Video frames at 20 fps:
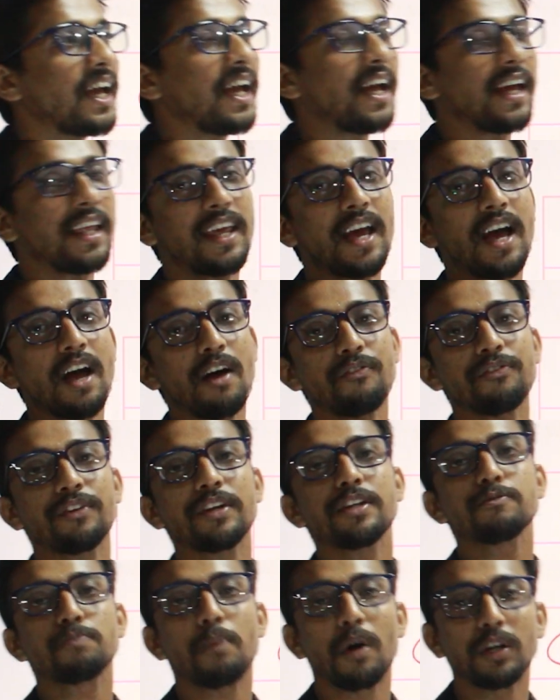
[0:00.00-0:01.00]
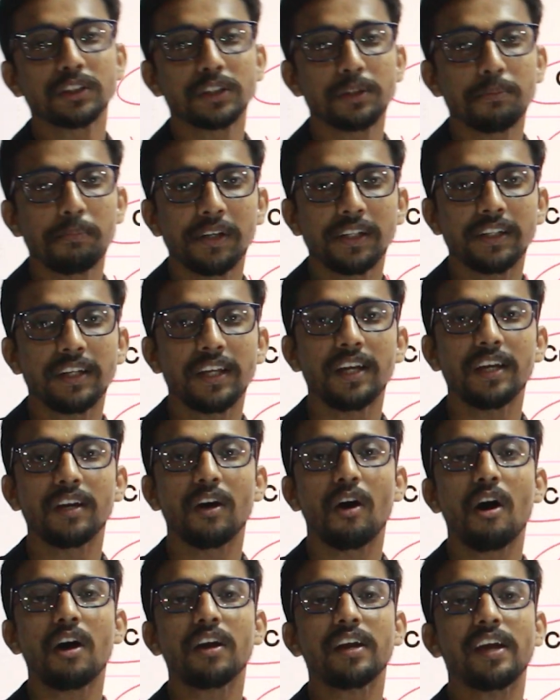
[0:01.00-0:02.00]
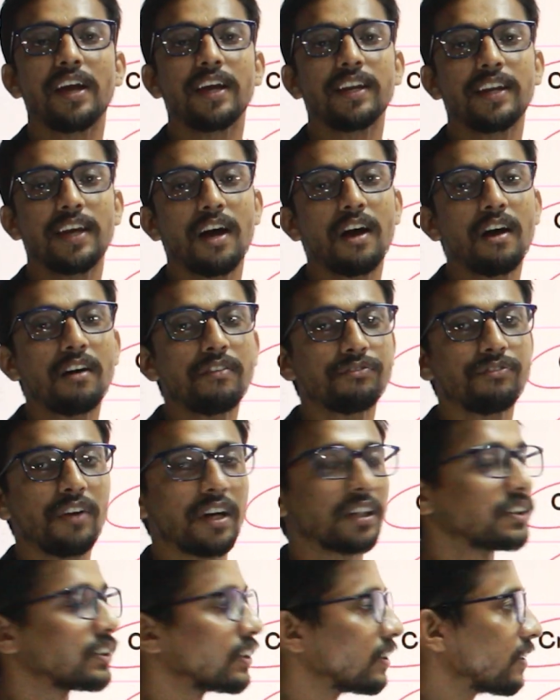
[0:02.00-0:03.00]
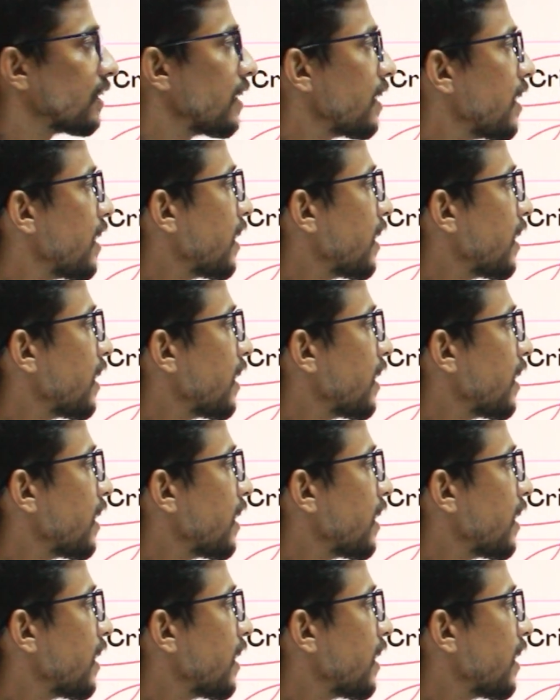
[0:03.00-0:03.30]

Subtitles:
area of responsibility or area of function.